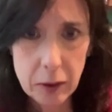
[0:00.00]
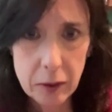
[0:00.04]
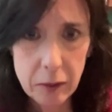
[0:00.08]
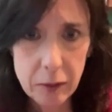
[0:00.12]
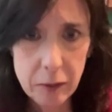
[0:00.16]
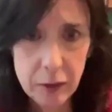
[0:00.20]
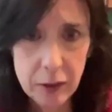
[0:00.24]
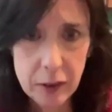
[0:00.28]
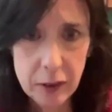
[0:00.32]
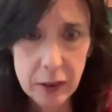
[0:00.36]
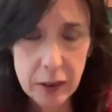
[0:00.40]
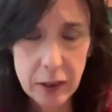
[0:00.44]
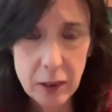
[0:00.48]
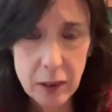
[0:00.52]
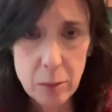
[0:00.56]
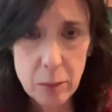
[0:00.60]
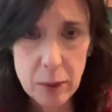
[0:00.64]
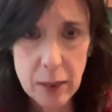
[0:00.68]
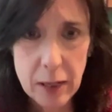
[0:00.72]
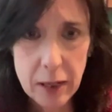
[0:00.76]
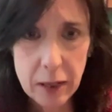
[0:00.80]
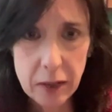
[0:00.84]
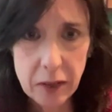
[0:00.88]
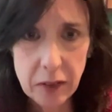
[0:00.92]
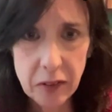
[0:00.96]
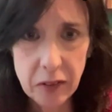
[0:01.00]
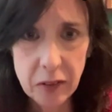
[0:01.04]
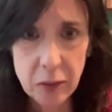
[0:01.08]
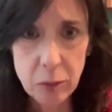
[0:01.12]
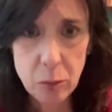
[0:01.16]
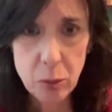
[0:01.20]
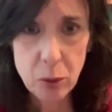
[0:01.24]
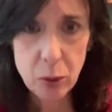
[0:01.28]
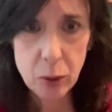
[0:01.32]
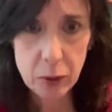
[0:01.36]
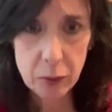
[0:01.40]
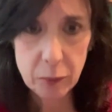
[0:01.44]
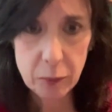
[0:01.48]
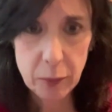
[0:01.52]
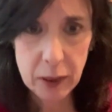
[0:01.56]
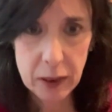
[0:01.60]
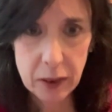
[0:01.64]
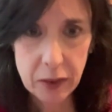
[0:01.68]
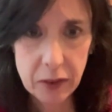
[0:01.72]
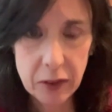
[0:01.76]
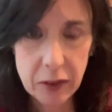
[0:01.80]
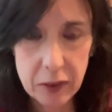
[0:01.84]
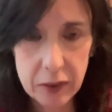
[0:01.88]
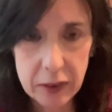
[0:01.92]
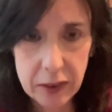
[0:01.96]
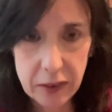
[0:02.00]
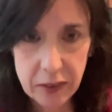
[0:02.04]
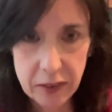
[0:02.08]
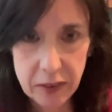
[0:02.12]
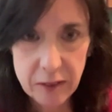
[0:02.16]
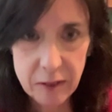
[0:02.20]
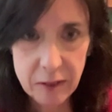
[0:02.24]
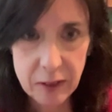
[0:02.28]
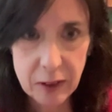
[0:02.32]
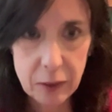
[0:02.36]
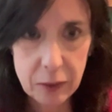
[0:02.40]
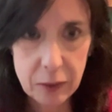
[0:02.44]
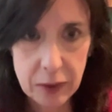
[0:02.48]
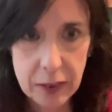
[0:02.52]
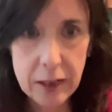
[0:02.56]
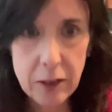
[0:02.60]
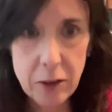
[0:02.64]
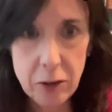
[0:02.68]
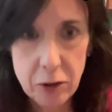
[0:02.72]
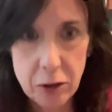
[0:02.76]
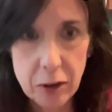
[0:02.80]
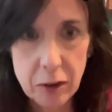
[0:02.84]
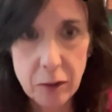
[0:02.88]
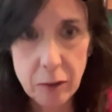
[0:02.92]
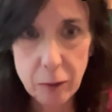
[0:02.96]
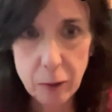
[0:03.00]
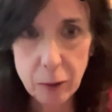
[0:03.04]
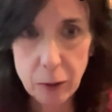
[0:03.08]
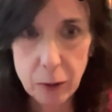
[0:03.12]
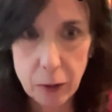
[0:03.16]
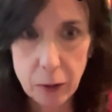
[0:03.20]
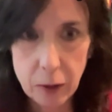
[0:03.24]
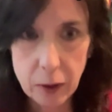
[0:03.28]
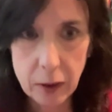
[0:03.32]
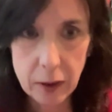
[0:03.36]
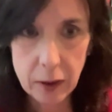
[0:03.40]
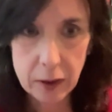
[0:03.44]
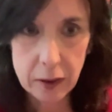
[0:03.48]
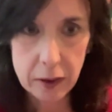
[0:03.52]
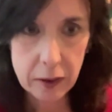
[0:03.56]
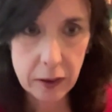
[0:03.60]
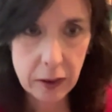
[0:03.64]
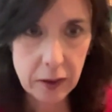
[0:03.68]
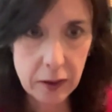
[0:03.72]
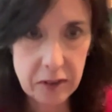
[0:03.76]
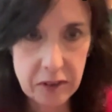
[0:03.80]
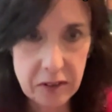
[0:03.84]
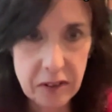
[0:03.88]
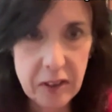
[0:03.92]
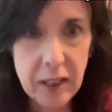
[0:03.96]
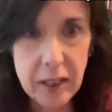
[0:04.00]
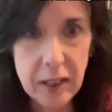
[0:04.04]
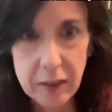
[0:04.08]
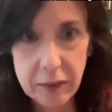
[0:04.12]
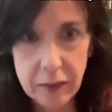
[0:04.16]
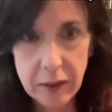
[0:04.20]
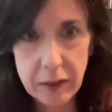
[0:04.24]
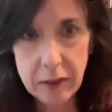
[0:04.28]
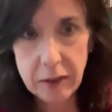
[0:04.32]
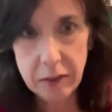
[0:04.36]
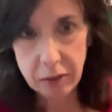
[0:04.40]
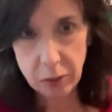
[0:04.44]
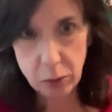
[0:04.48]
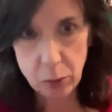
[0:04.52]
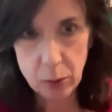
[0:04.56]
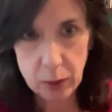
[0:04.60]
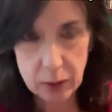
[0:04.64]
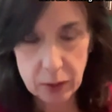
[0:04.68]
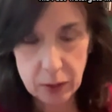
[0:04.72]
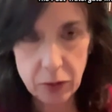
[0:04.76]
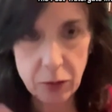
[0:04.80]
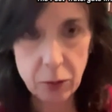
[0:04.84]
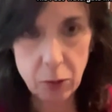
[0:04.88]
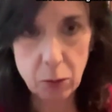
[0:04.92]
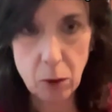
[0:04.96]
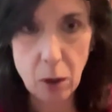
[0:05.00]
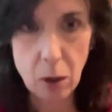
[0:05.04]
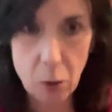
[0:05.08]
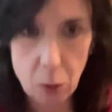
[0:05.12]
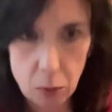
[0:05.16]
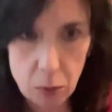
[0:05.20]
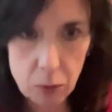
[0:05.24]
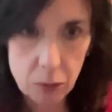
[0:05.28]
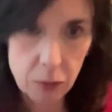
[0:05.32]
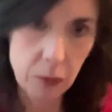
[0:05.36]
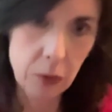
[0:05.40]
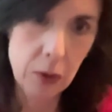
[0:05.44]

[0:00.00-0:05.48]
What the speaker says: of the income tax is important because it lays the foundation for a state that is going to grow.